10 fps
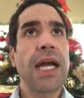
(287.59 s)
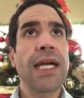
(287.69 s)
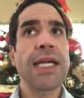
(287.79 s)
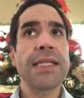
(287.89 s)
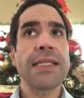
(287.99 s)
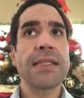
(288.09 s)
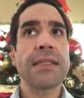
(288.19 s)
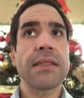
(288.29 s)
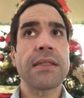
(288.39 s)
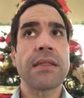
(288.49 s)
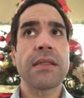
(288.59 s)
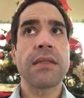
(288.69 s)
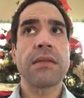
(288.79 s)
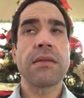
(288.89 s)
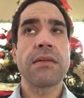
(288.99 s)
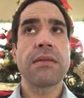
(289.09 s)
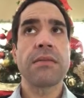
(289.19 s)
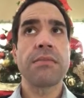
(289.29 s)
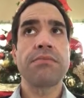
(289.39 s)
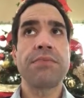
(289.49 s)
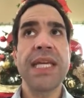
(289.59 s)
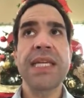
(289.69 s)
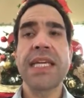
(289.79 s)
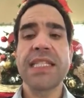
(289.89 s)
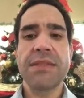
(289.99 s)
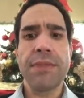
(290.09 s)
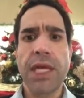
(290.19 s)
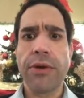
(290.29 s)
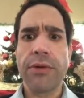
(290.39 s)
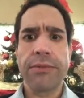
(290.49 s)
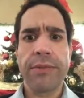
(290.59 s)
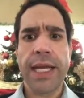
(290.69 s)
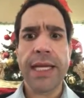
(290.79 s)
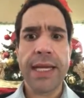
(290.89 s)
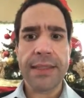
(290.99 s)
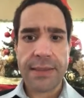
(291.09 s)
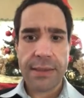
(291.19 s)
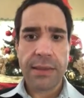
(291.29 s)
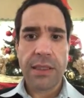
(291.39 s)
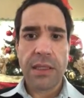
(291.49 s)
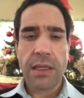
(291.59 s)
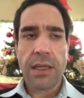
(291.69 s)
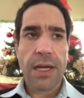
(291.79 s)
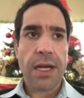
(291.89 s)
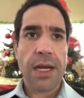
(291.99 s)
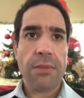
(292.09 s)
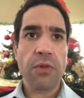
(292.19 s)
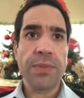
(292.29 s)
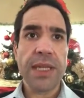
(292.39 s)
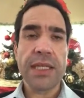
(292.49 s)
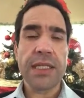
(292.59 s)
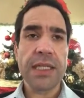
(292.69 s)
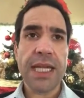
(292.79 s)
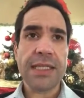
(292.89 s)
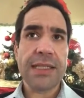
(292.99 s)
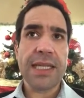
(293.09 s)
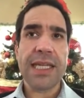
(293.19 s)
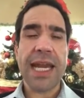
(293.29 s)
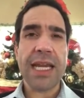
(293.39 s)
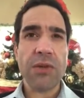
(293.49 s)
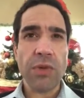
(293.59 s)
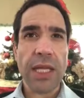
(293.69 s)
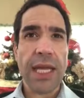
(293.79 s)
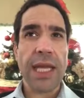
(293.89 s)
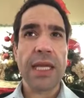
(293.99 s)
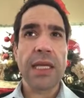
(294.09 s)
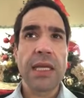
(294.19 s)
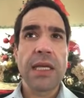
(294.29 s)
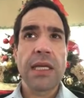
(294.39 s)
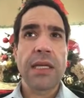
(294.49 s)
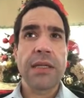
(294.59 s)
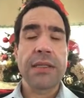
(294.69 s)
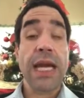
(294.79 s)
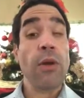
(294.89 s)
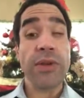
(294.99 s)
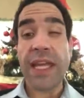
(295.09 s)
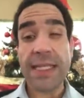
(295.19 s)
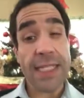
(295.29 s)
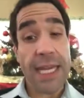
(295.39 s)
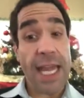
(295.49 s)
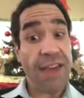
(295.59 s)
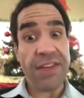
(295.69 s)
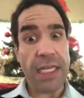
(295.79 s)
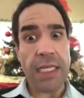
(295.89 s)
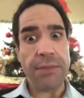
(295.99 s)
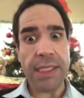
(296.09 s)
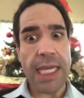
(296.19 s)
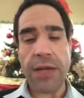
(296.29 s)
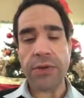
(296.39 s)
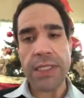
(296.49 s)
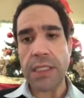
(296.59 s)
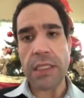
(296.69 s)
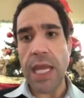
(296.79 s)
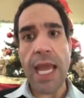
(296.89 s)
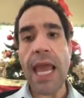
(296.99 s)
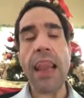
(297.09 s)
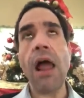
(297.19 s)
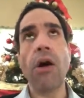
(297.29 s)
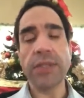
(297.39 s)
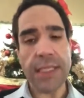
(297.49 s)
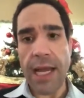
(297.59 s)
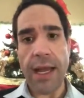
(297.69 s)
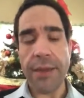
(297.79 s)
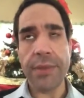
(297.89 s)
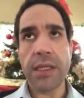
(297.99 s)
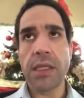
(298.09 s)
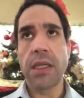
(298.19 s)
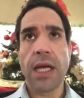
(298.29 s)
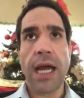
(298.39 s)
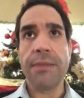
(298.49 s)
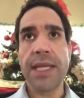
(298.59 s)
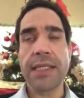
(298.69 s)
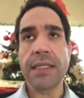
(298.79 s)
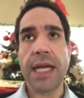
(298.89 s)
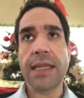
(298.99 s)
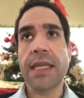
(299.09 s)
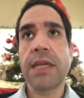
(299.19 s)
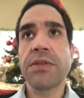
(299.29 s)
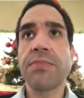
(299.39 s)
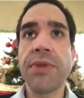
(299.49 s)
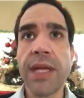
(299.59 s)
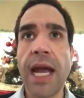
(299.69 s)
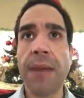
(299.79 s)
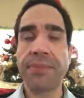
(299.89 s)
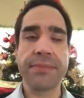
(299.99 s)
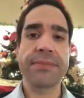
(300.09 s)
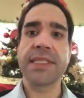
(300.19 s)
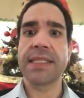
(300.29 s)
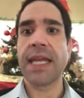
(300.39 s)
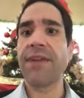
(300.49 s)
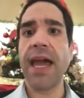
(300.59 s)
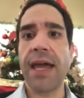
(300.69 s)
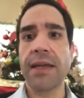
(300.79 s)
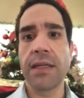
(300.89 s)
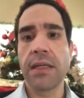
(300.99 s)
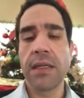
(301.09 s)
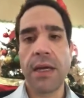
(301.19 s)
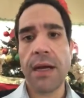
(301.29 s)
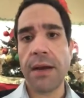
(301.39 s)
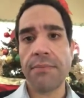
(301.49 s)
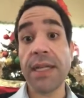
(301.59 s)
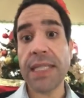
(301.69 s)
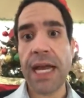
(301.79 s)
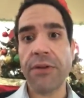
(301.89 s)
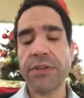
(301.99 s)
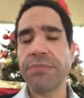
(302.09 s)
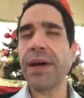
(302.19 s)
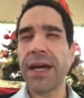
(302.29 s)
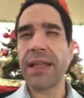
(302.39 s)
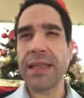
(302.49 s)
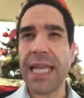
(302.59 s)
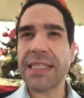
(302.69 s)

I guess, big kids meal, I guess, will be the next thing that I can relate. Now, with that said, I haven't eaten McDonald's in a long time. I mean, I think it was pre-op since I've had McDonald's. But